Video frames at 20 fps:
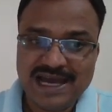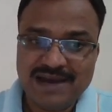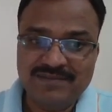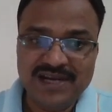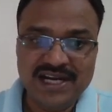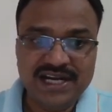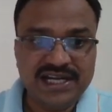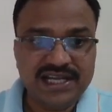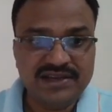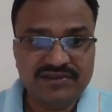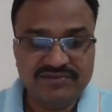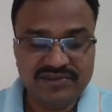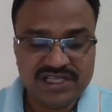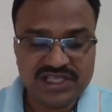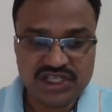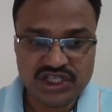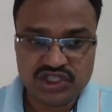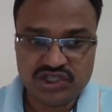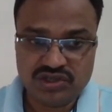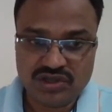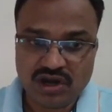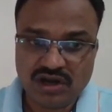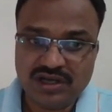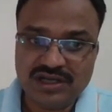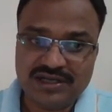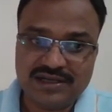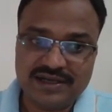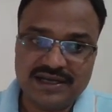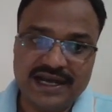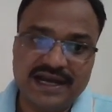liability which is
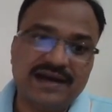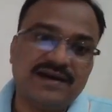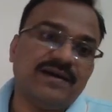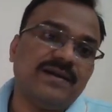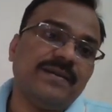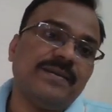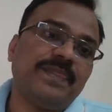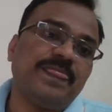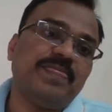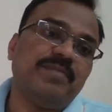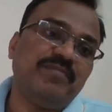not uh,